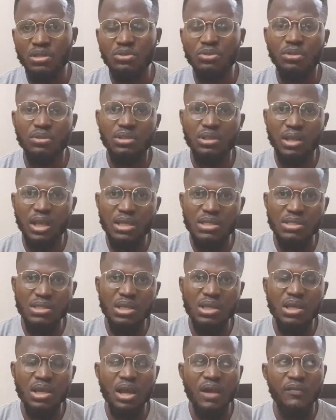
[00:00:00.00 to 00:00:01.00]
You know, the next
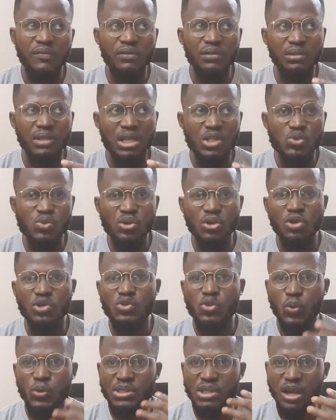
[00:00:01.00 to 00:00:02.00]
day, uh, next week or
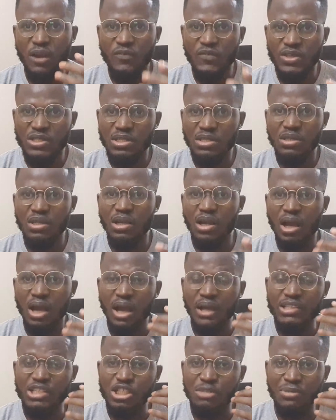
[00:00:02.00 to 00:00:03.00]
so, we started fixing the
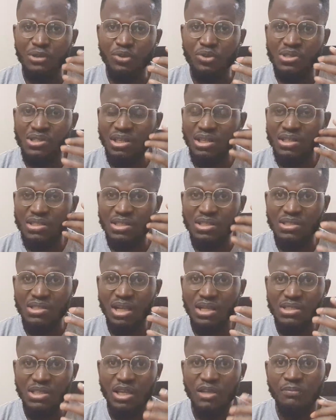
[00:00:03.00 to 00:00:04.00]
car, and she's been using it since
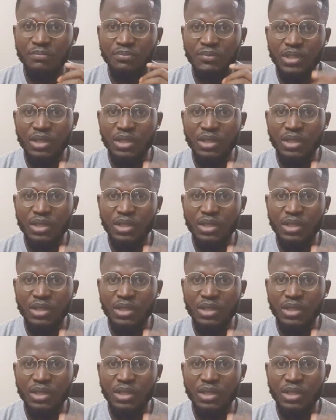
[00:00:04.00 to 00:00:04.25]
that time.